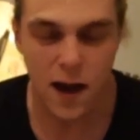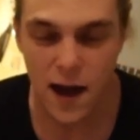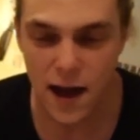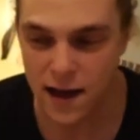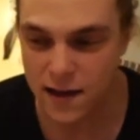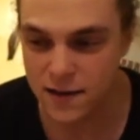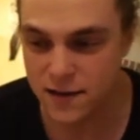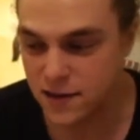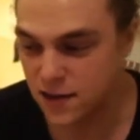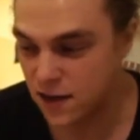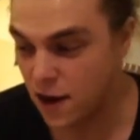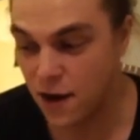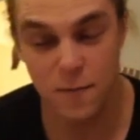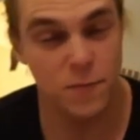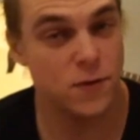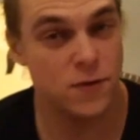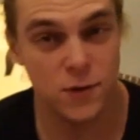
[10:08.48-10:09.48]
and
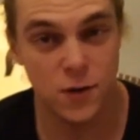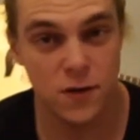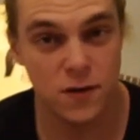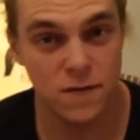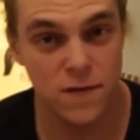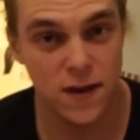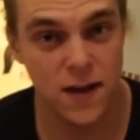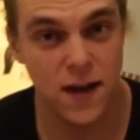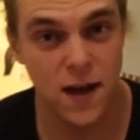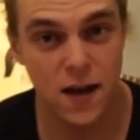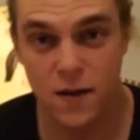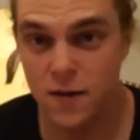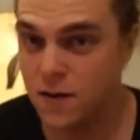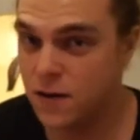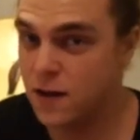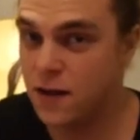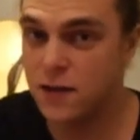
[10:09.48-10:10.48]
hope you enjoyed the video.
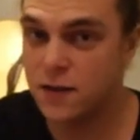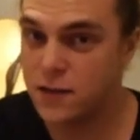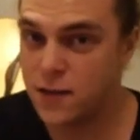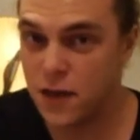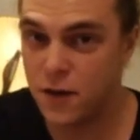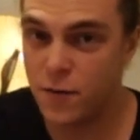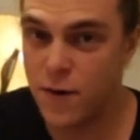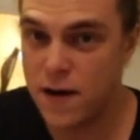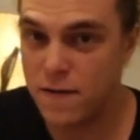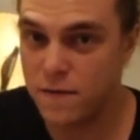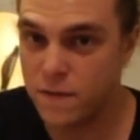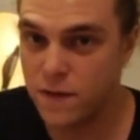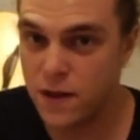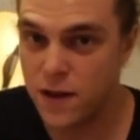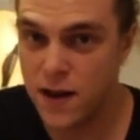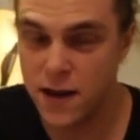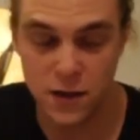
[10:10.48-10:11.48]
Stick around for
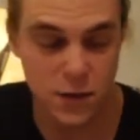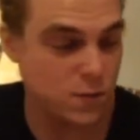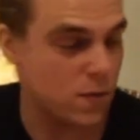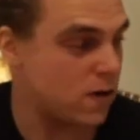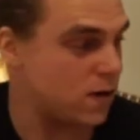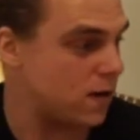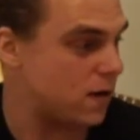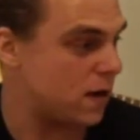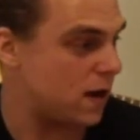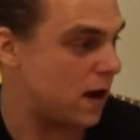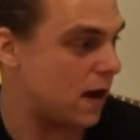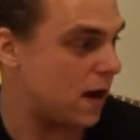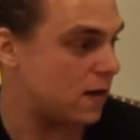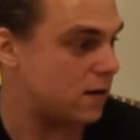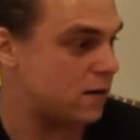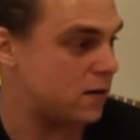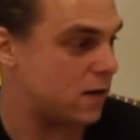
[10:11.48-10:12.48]
the next one,
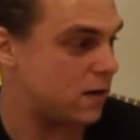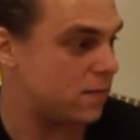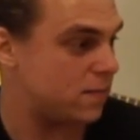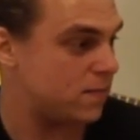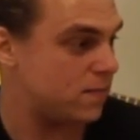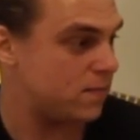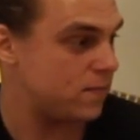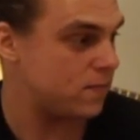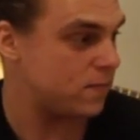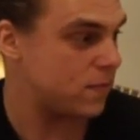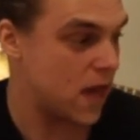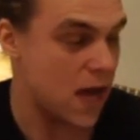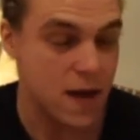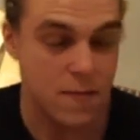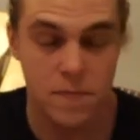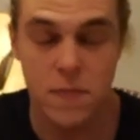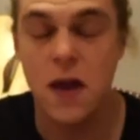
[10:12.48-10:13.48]
and
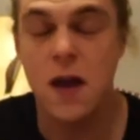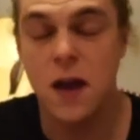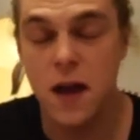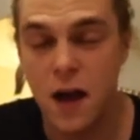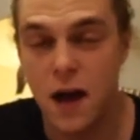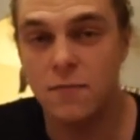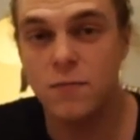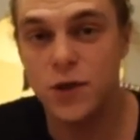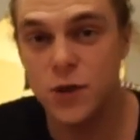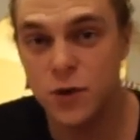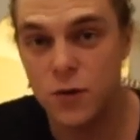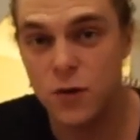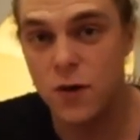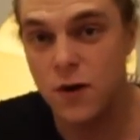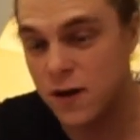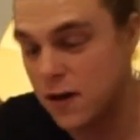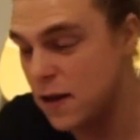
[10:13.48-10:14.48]
yeah, I'm
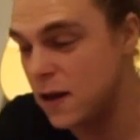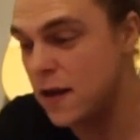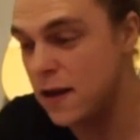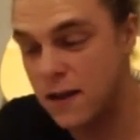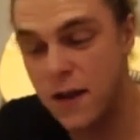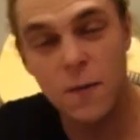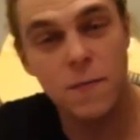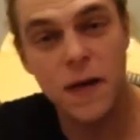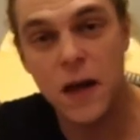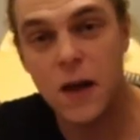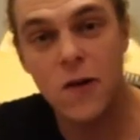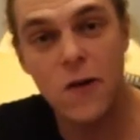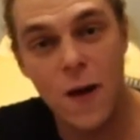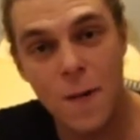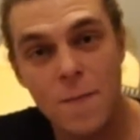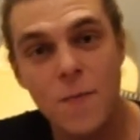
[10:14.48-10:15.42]
sure there'll be a lot